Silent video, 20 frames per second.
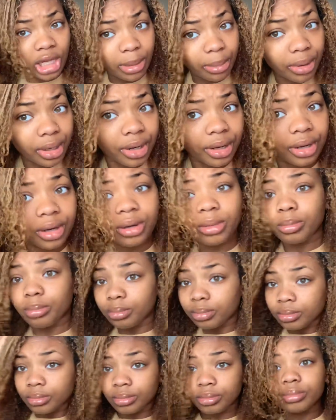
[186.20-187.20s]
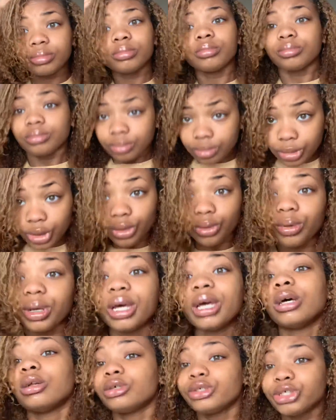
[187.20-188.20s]
Shea Butter. Do it.
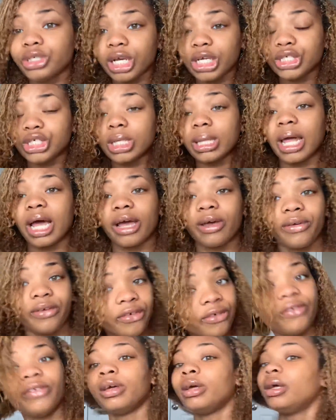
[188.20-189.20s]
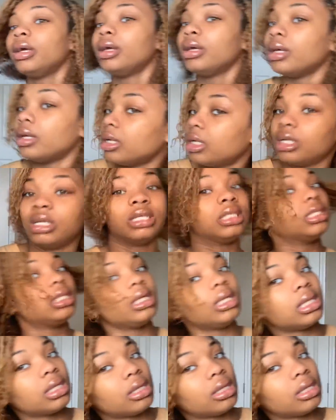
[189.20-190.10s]
It'll change your life. See,